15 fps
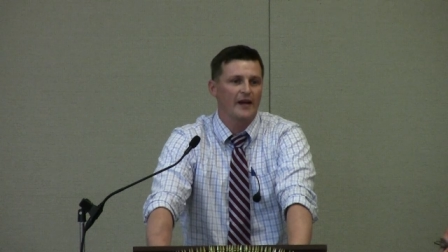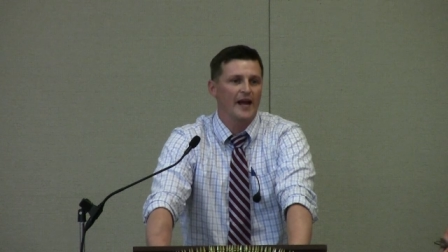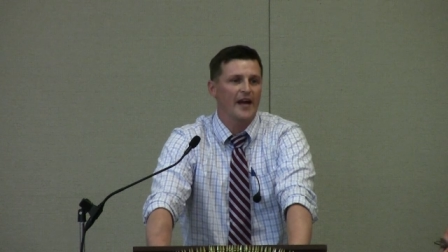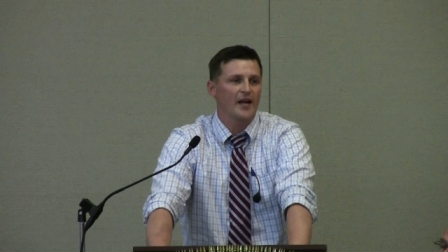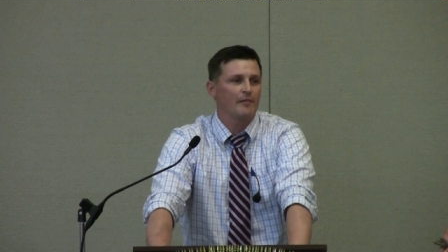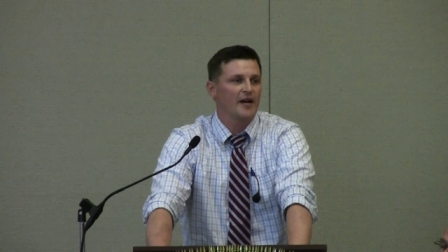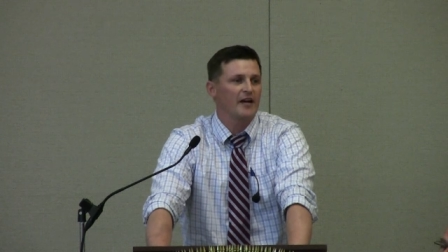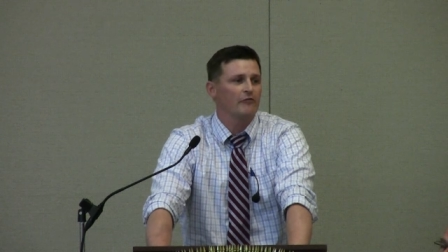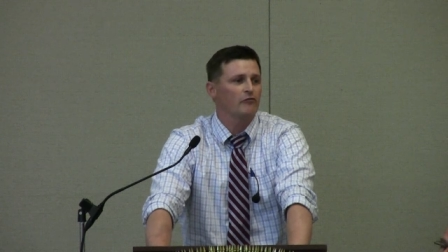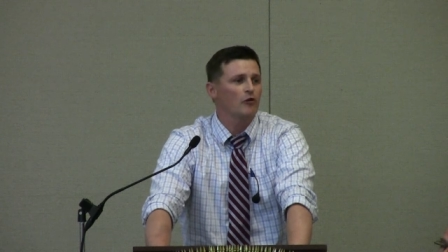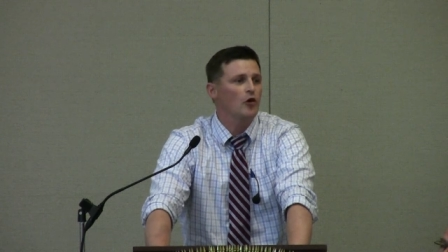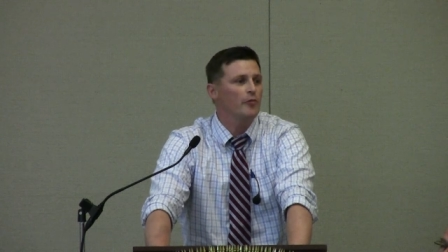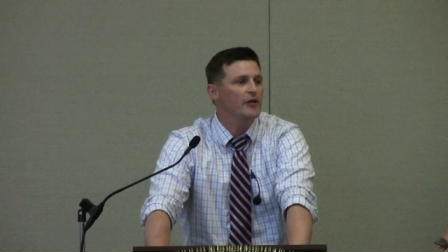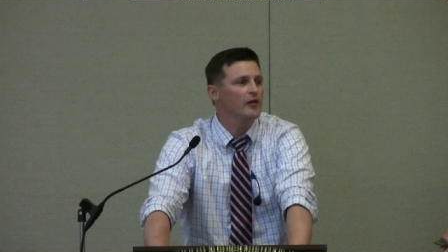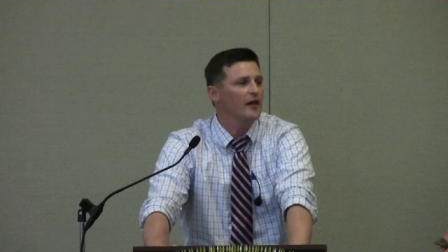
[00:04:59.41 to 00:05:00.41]
It had a
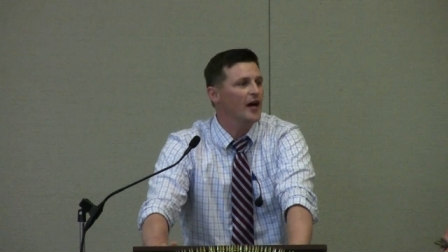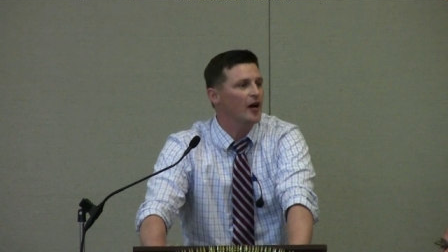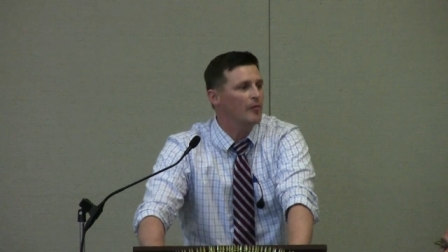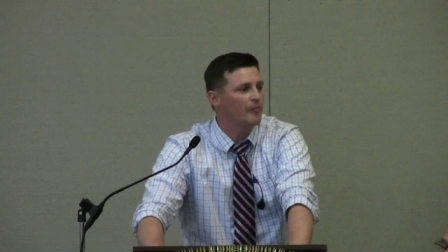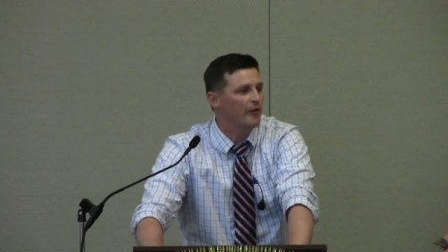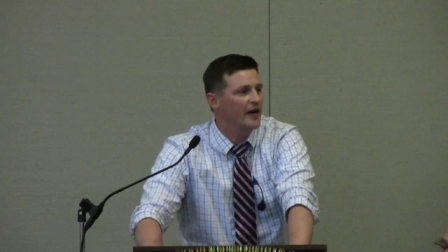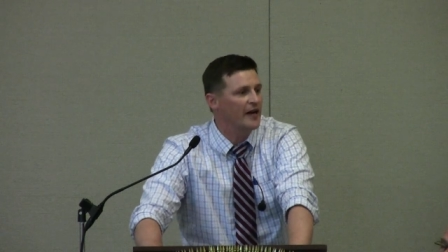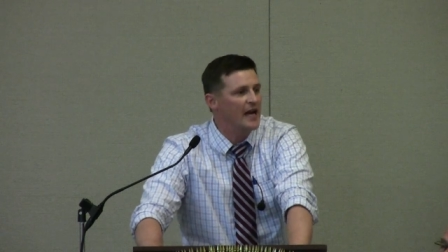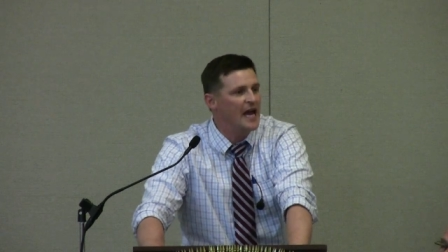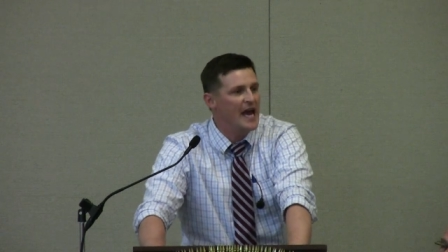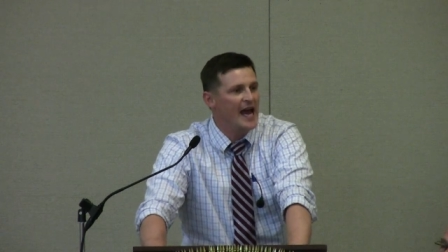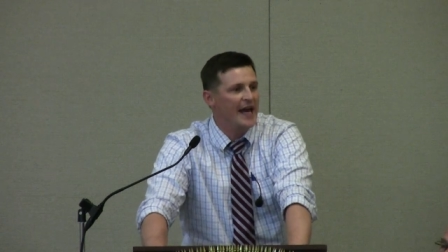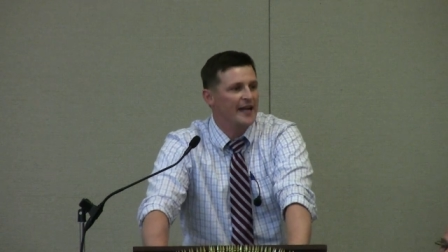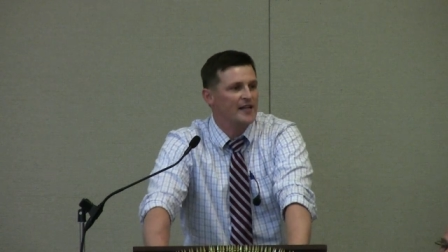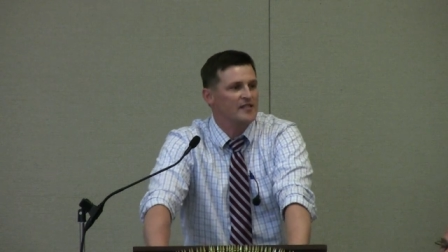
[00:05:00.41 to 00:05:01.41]
microbial outbreak,
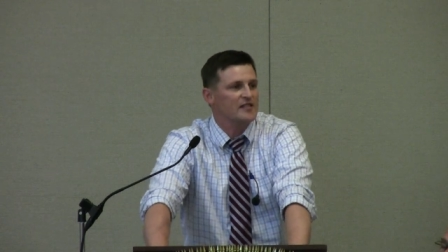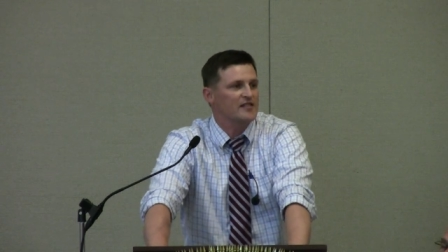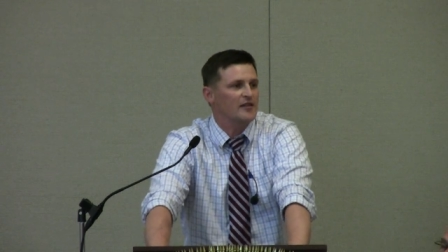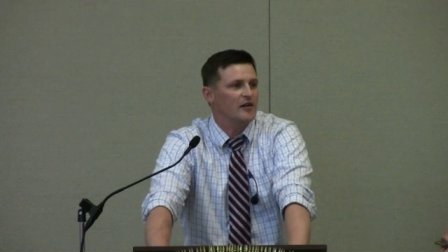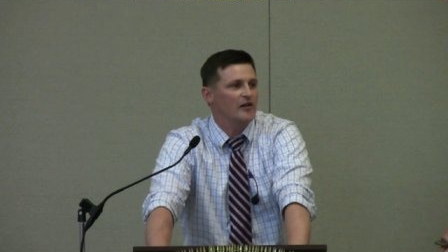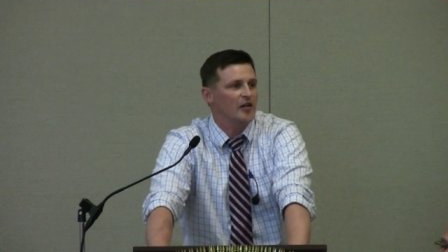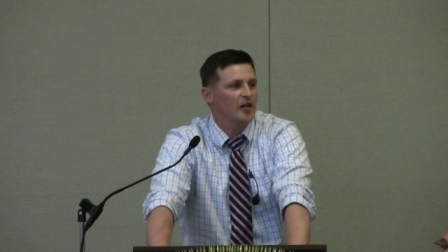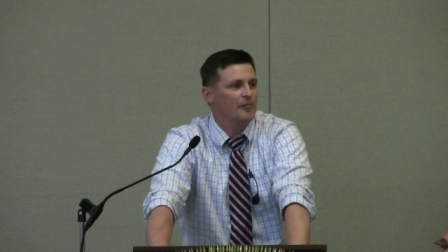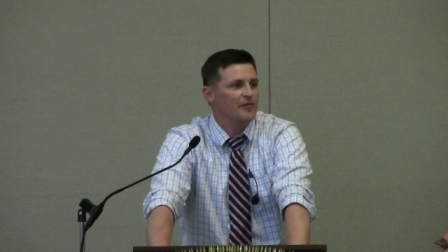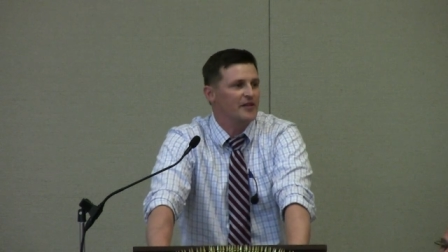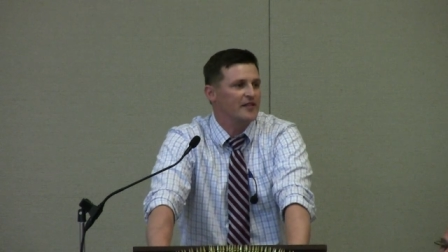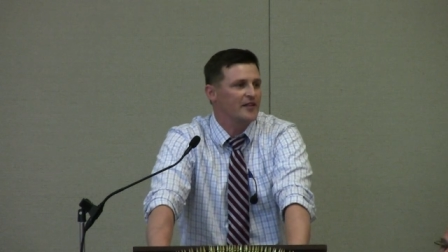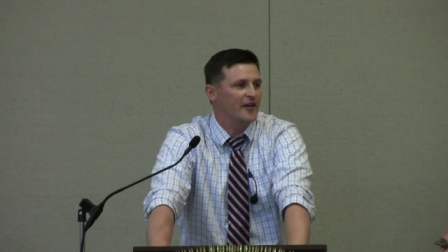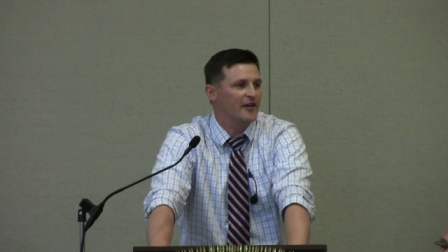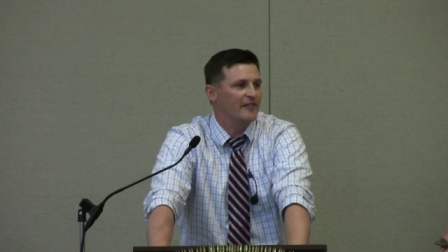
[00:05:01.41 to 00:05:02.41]
and it stunk up
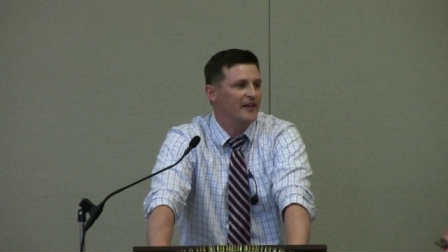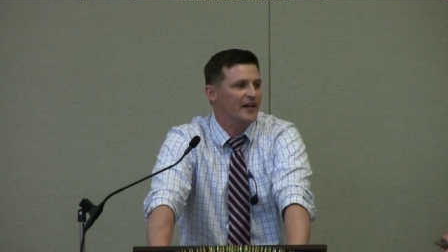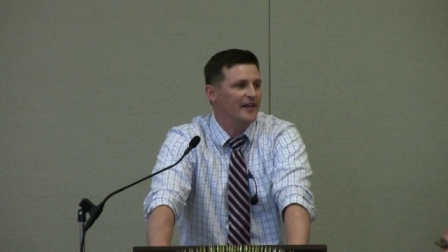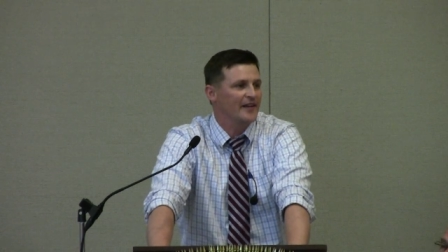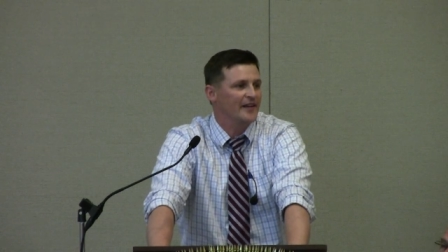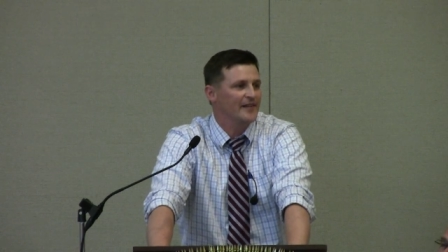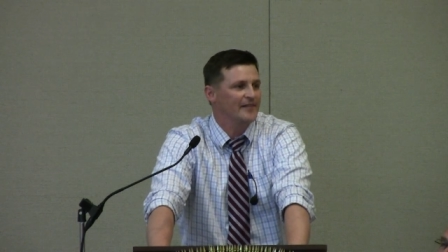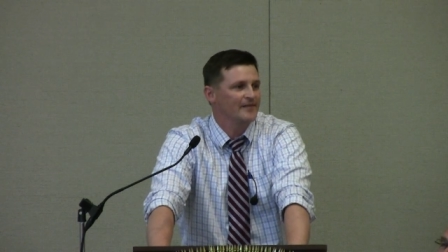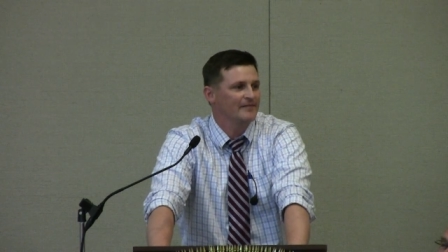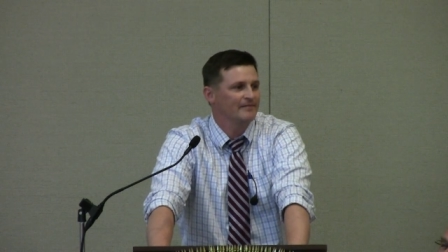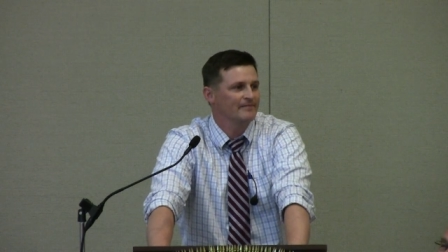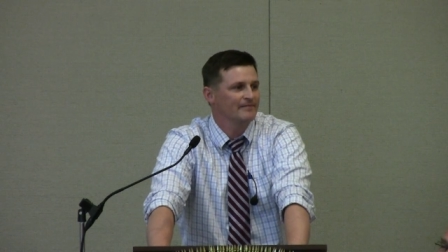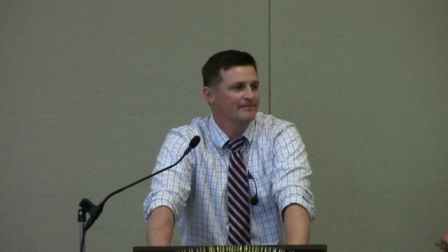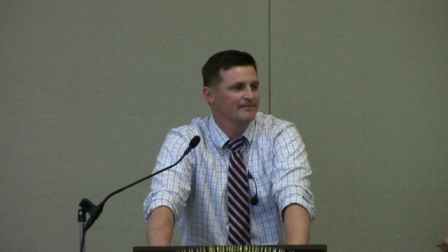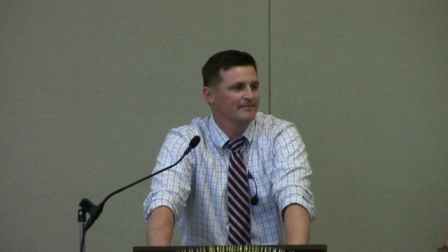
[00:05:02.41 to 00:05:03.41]
the entire
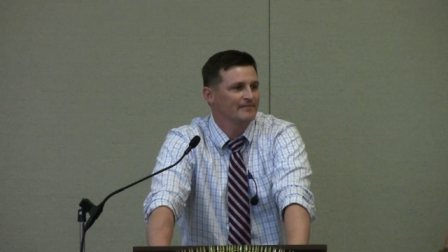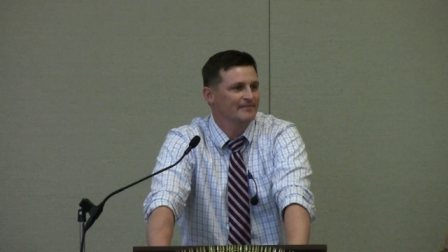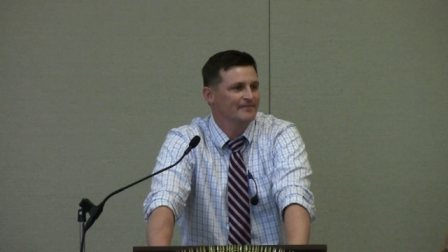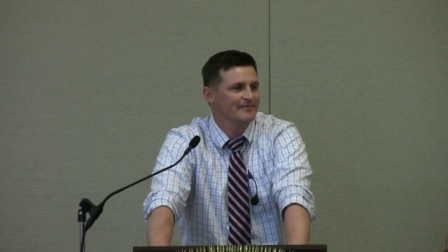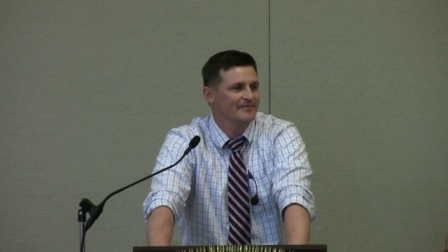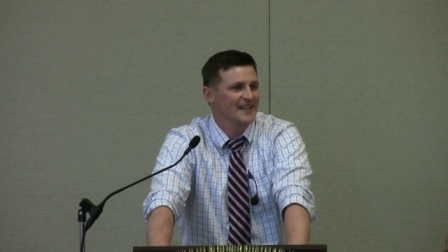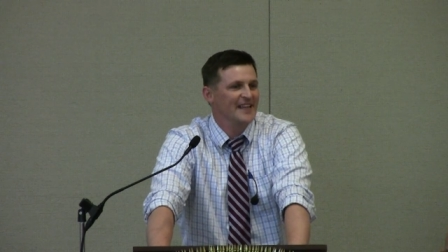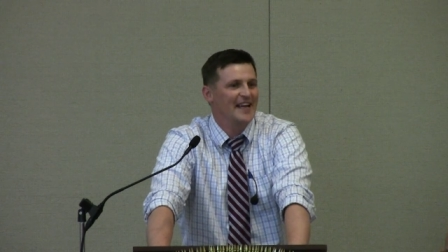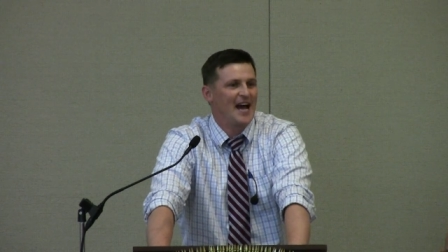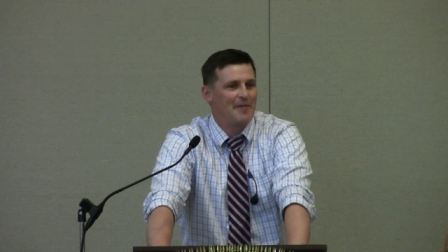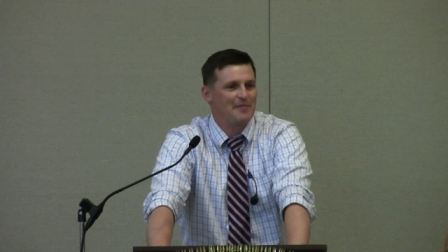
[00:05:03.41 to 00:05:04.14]
valley. It